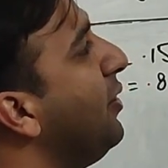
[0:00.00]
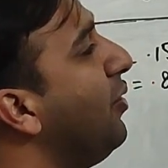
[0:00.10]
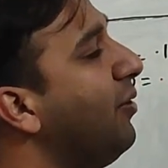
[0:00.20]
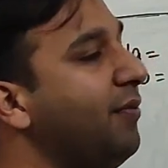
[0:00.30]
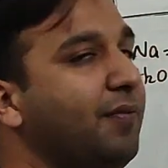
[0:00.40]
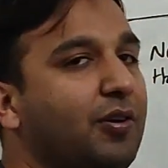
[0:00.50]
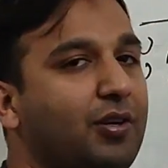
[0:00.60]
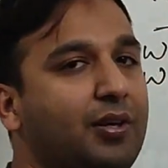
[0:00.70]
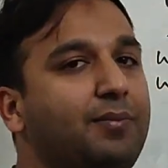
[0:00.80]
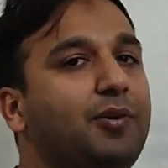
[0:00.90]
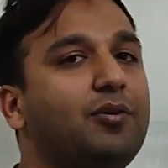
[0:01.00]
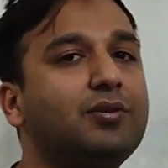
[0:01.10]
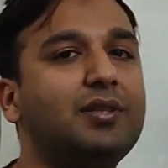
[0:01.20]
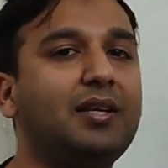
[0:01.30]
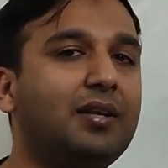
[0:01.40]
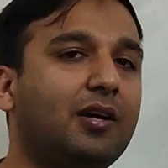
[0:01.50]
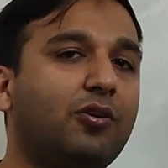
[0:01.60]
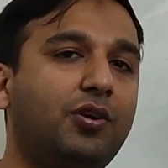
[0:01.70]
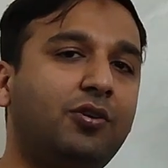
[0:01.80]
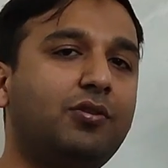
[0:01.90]
of water, because
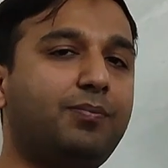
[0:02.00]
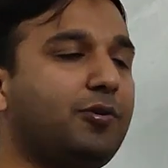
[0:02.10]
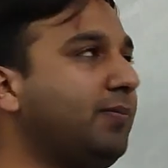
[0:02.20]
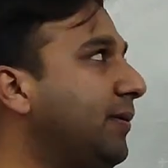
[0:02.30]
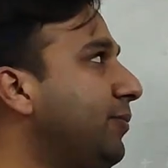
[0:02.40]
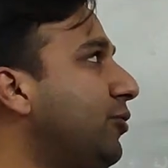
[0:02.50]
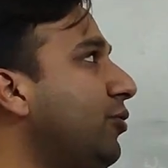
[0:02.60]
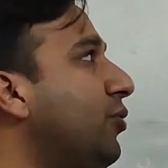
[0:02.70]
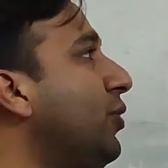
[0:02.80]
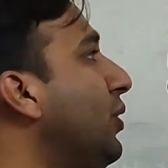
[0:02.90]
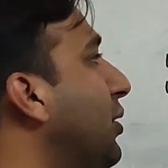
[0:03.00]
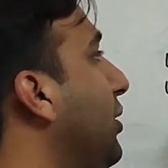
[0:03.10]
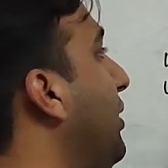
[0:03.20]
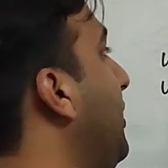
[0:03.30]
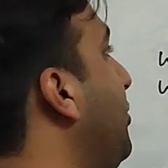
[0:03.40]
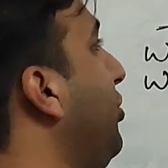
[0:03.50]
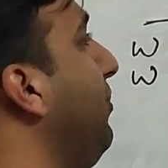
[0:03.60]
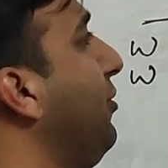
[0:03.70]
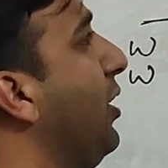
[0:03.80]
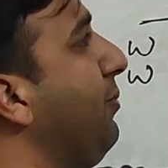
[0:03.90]
according to the problem no
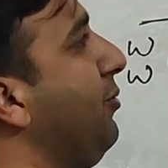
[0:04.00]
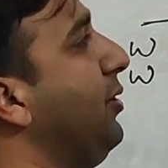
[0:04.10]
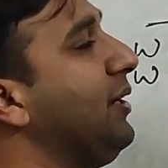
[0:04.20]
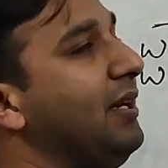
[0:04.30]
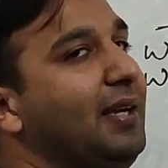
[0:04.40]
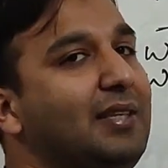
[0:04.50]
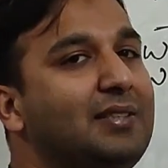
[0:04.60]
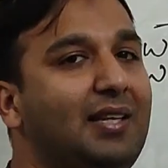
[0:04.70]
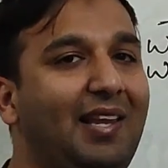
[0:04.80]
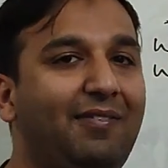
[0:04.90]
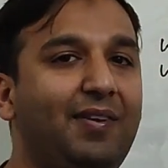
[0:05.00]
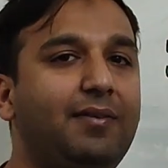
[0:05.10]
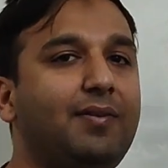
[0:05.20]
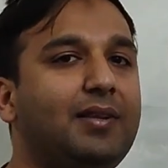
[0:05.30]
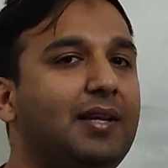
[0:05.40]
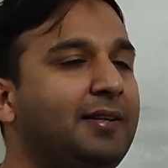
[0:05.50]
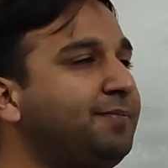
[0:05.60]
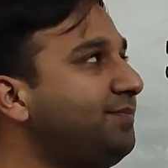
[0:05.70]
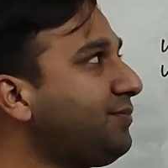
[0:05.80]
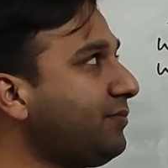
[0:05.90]
sodium carbonate is leaving with the
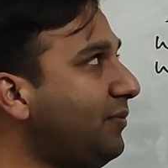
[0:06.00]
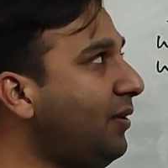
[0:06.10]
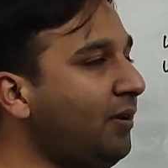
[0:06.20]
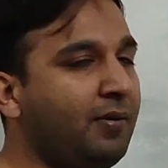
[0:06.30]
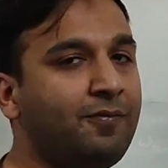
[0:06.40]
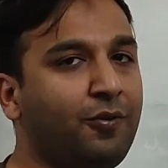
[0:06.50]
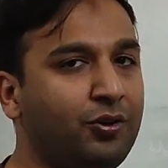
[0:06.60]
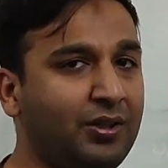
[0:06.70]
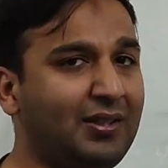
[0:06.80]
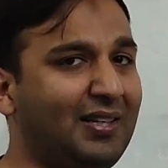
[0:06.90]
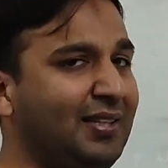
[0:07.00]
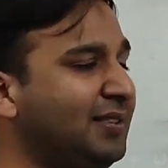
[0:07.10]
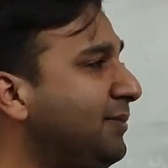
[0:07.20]
water that is